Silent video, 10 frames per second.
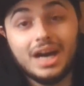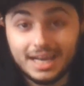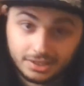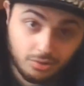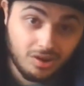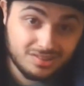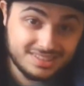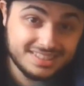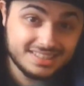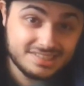high
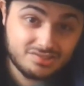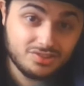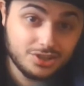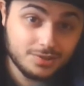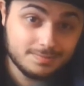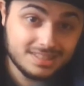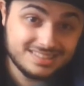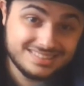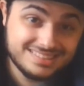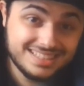quality in this film,
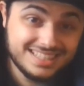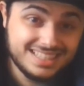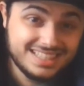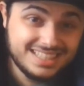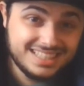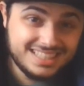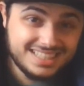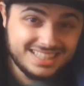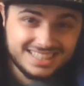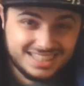and
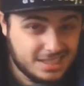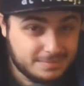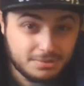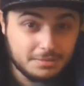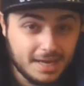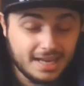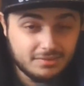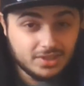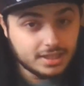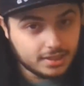it's pretty bad.
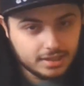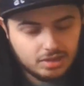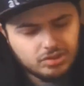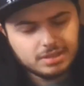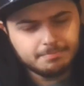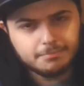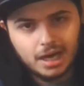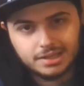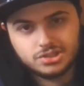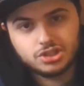Even the even the
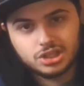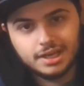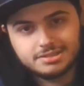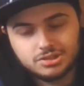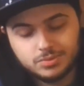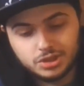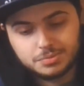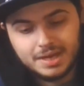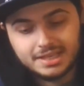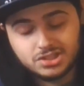monster costume
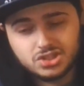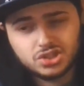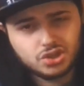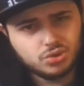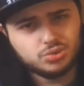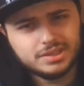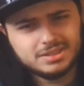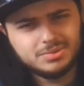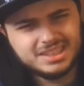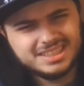looks bad. It's just a
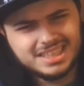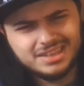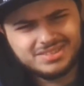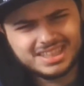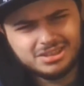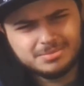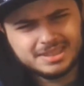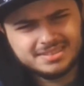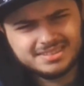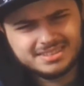gorilla with a diving
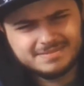helmet,